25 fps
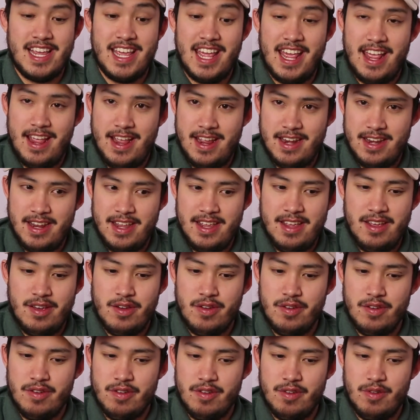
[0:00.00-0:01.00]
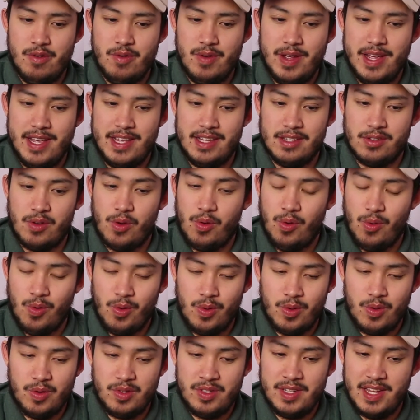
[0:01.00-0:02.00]
Candy, who is
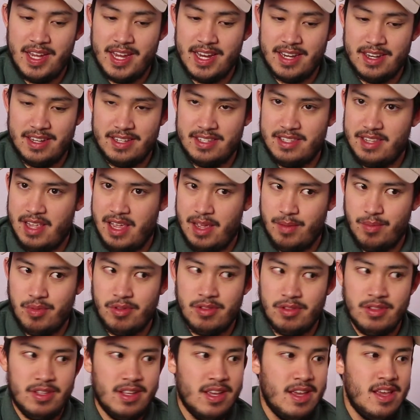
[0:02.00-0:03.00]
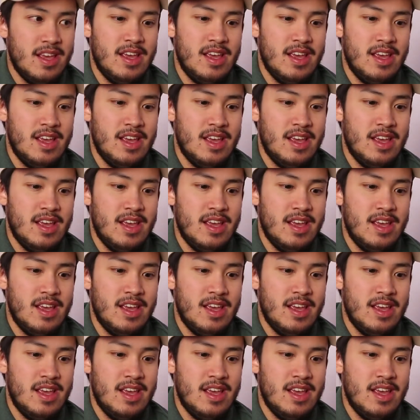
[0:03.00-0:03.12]
old and disabled.